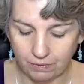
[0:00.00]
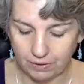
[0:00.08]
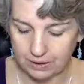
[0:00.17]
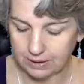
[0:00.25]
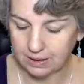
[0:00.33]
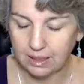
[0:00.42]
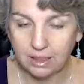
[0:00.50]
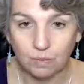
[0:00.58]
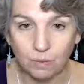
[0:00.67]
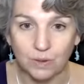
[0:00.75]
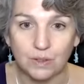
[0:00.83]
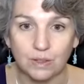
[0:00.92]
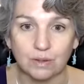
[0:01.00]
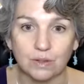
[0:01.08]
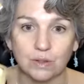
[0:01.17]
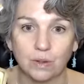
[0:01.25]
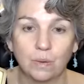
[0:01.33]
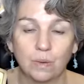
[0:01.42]
and his keywords are
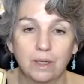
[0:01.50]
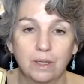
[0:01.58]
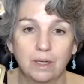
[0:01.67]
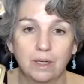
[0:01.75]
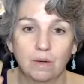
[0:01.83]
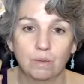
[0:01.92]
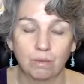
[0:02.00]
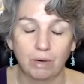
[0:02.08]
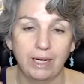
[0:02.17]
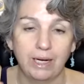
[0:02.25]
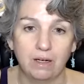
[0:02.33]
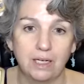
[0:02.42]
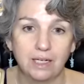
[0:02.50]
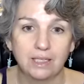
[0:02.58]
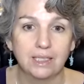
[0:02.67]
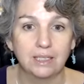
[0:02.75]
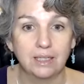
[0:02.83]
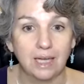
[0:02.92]
so right
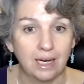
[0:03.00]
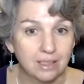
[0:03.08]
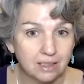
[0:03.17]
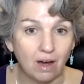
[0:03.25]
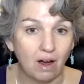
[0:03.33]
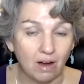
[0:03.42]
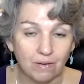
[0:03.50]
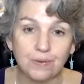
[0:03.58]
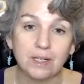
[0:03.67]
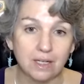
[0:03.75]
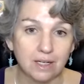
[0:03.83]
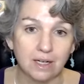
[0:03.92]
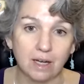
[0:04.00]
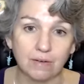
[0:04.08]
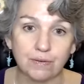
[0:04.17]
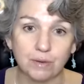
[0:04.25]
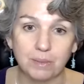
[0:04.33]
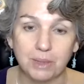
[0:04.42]
on that's often enough
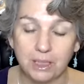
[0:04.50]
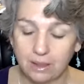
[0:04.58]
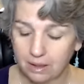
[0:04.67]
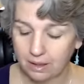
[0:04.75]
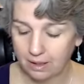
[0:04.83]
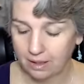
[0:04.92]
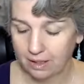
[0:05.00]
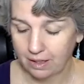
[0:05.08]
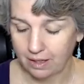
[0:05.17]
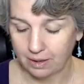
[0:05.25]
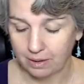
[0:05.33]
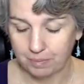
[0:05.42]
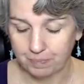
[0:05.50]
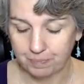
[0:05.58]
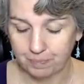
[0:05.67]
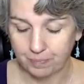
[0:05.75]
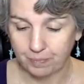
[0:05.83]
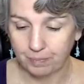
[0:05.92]
for me.
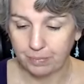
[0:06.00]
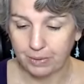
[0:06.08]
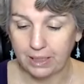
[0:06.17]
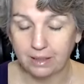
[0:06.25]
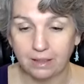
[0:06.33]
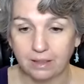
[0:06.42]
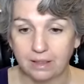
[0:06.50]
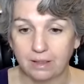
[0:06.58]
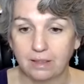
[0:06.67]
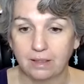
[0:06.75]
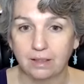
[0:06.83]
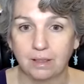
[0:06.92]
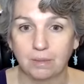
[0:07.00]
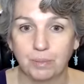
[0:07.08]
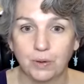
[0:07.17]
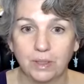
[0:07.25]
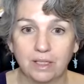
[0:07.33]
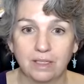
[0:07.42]
But the
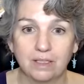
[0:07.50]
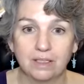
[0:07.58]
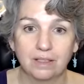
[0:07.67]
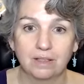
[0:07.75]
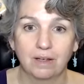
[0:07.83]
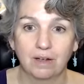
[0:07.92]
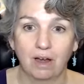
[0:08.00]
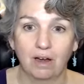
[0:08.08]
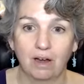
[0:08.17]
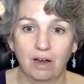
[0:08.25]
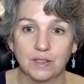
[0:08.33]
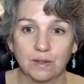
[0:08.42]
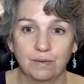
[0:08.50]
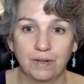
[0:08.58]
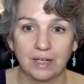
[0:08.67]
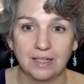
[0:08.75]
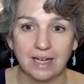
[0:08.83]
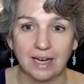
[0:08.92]
book is also
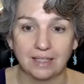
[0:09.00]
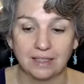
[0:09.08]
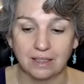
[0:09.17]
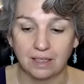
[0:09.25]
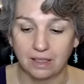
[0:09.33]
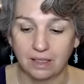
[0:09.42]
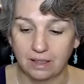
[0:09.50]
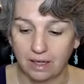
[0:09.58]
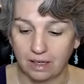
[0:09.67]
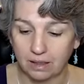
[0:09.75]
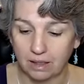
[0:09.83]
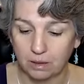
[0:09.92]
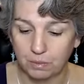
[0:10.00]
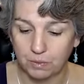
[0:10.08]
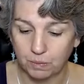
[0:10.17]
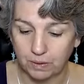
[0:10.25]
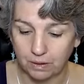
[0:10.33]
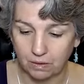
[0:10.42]
fantastic, and that comes
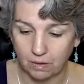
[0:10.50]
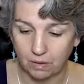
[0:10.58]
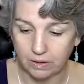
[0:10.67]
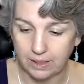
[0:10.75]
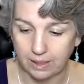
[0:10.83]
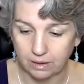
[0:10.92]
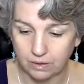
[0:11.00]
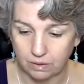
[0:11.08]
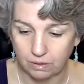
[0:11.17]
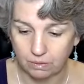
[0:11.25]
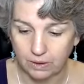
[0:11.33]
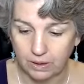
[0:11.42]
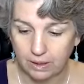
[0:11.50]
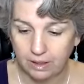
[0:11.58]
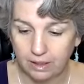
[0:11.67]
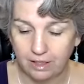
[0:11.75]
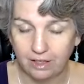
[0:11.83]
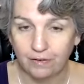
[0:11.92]
with the card deck. So
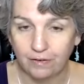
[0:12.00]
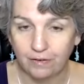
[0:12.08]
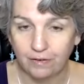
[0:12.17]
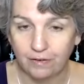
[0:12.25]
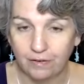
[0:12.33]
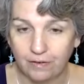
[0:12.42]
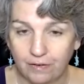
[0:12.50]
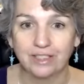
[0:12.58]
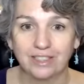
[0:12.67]
if you're